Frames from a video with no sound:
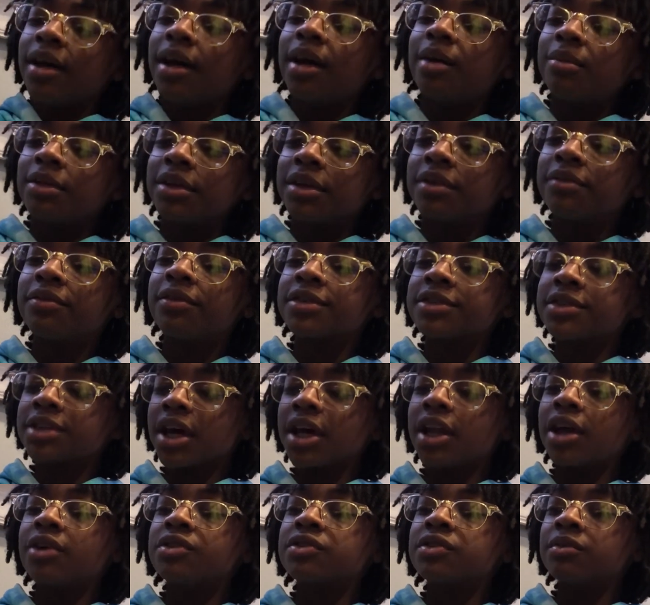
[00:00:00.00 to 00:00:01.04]
I'm gonna give a
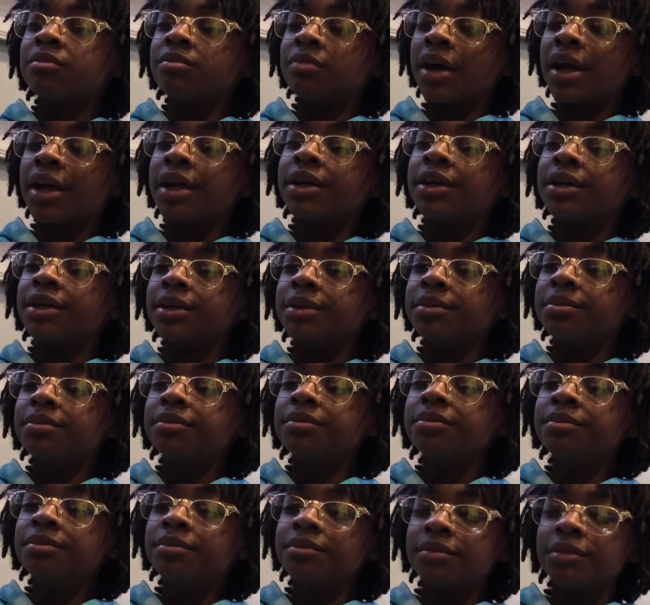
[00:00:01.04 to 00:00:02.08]
shout out to Micah.
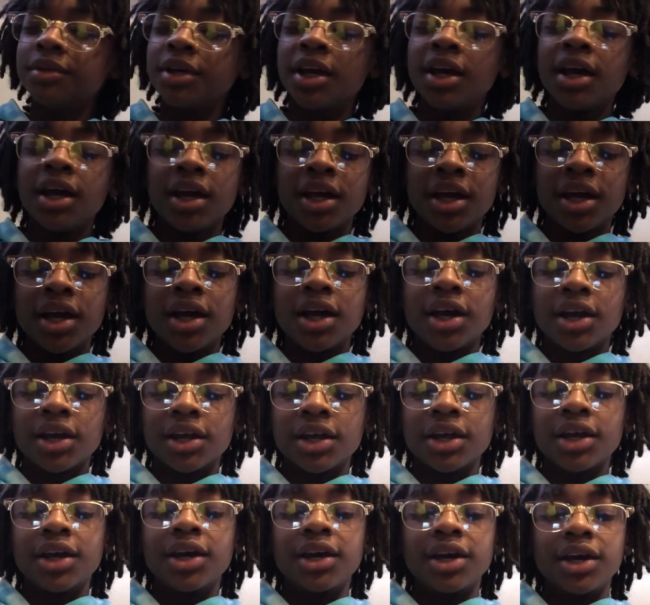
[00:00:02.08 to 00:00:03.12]

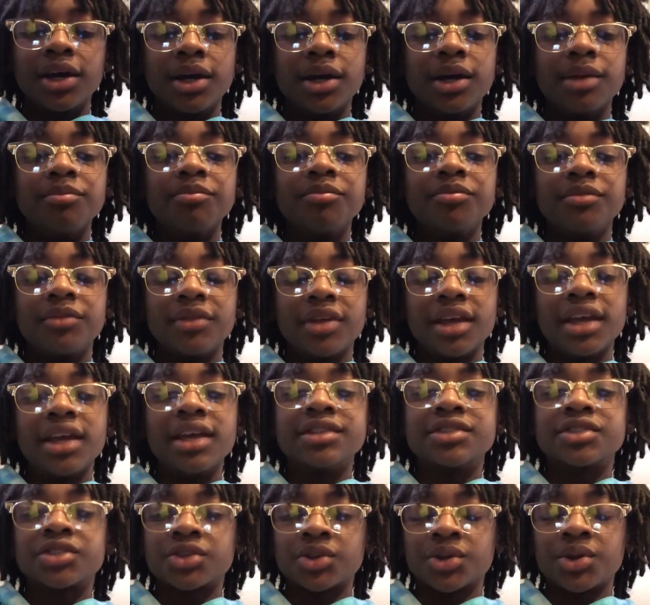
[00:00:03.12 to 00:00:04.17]
Her uh,
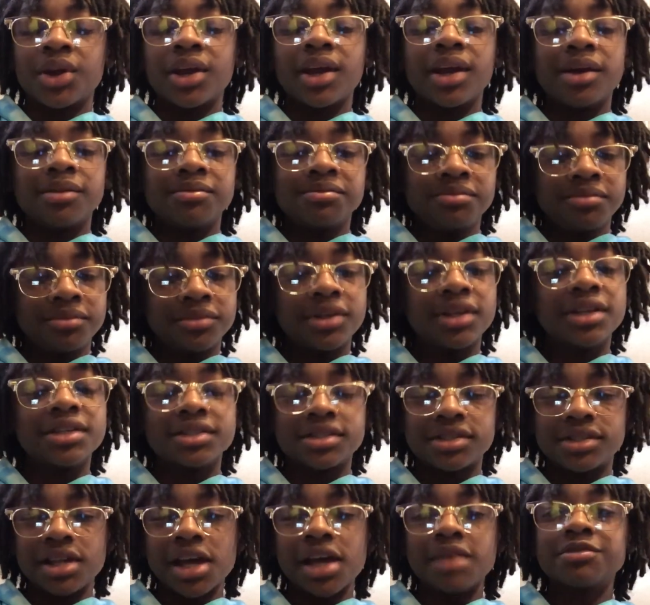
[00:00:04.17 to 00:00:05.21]
Instagram and
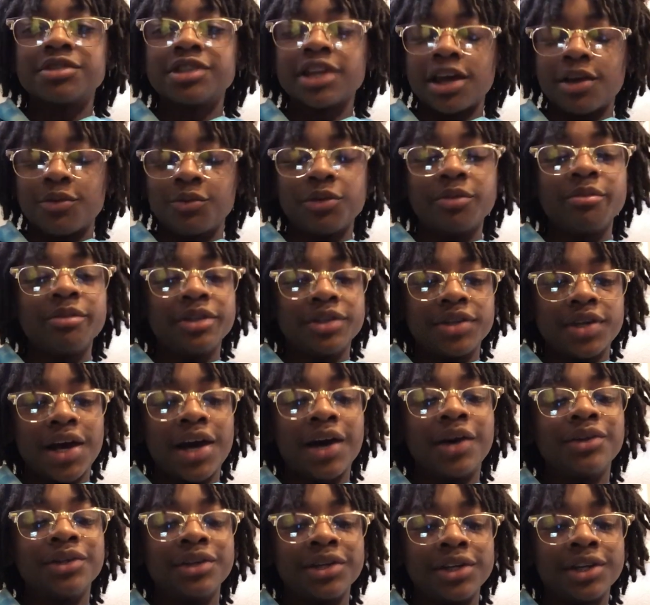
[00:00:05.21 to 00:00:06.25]
Snapchat will be
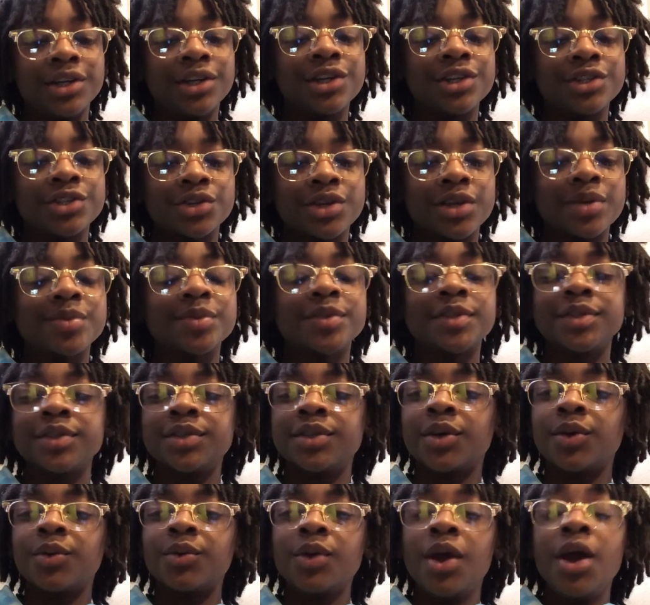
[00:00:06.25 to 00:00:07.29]
down in the description.
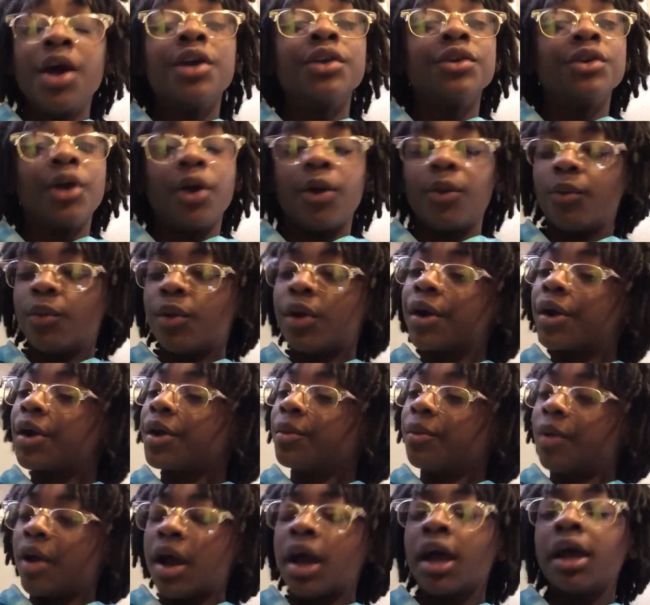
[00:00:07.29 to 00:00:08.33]
Don't don't
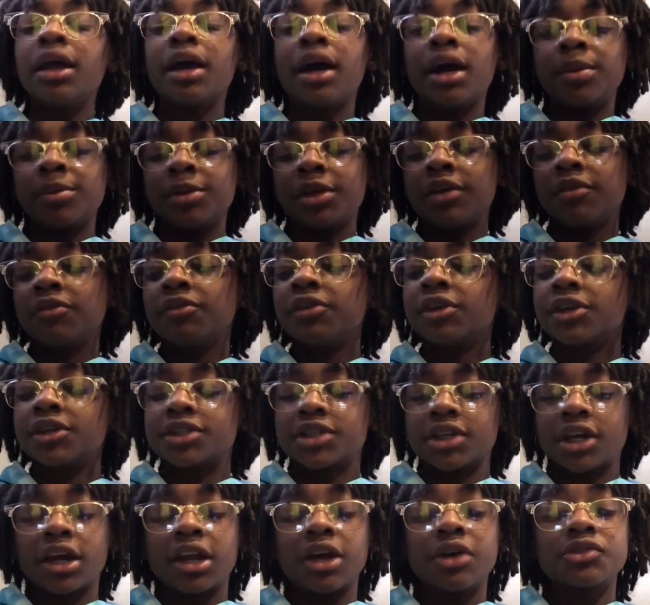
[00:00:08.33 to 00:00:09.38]
worry why I'm giving a
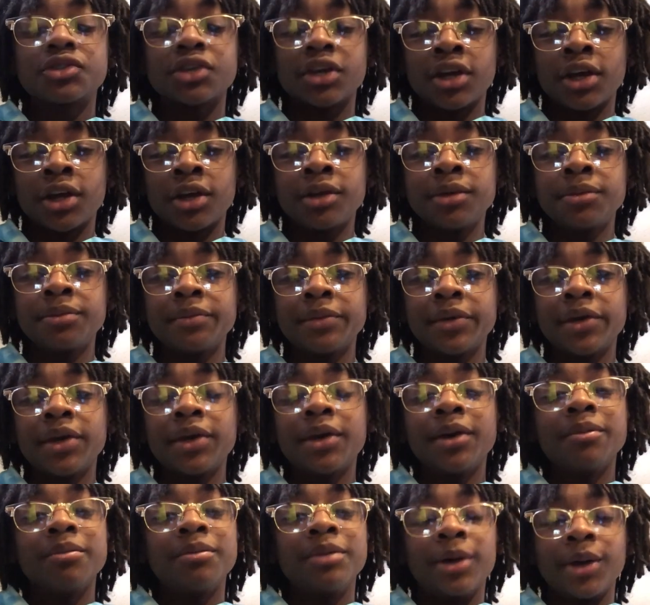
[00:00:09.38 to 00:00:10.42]
shout out to her,
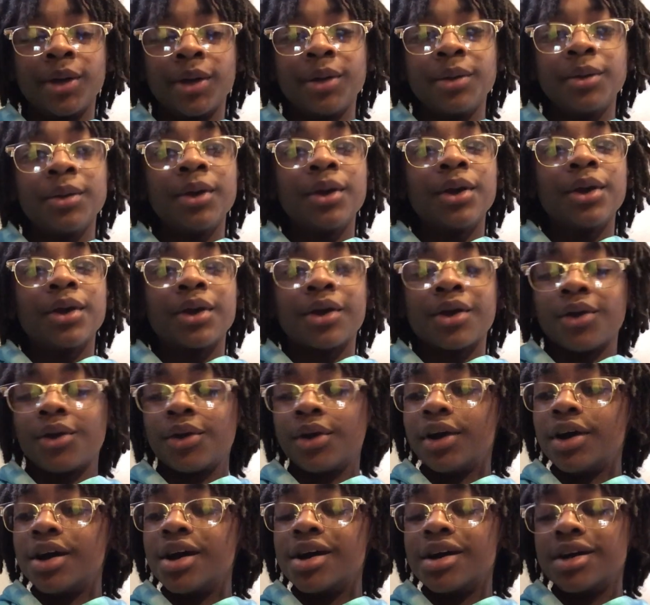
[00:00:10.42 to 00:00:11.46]
but go
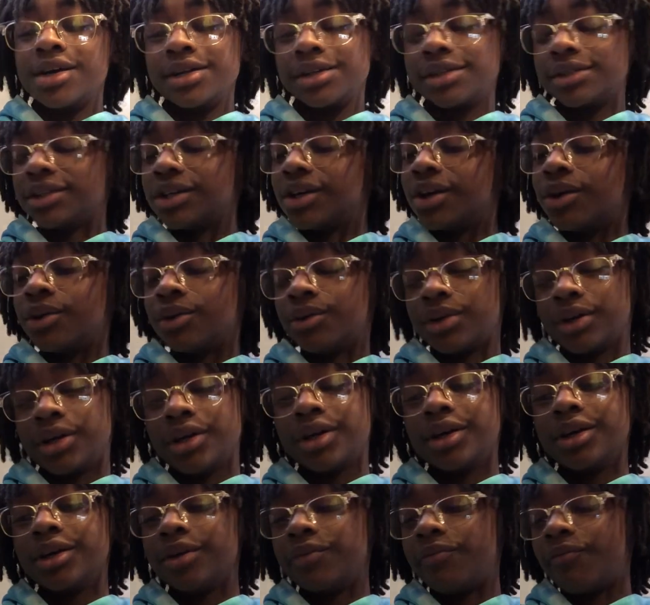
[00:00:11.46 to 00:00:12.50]
uh go
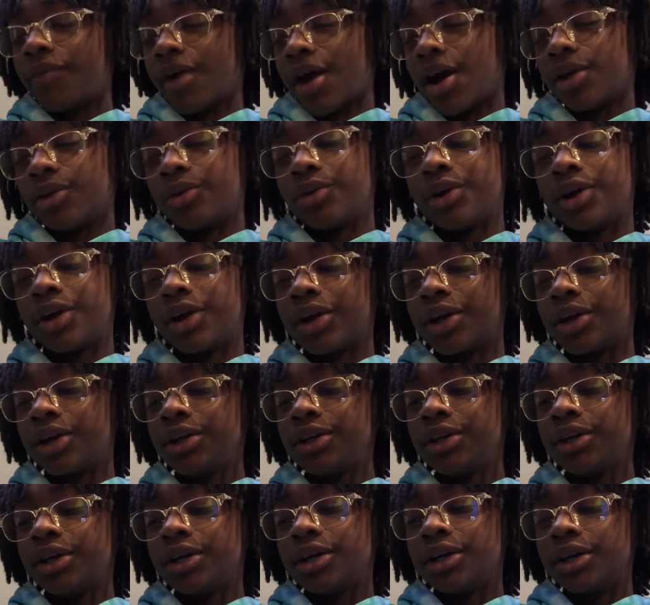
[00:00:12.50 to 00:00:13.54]
uh follow her
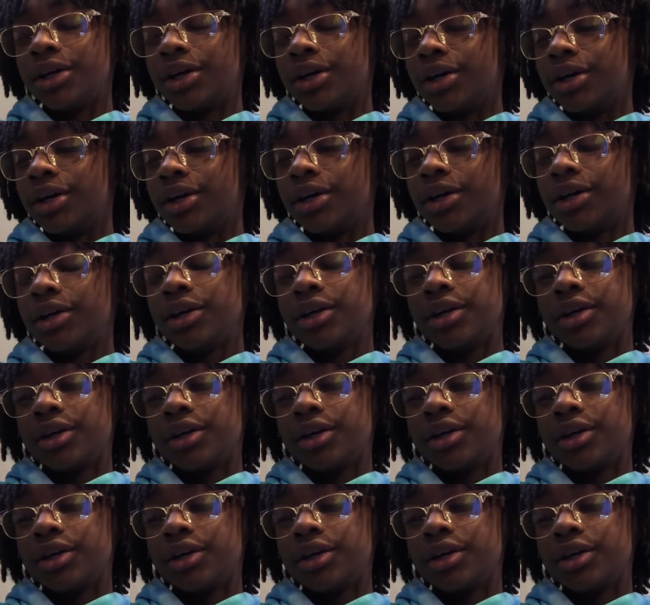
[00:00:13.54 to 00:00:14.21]
uh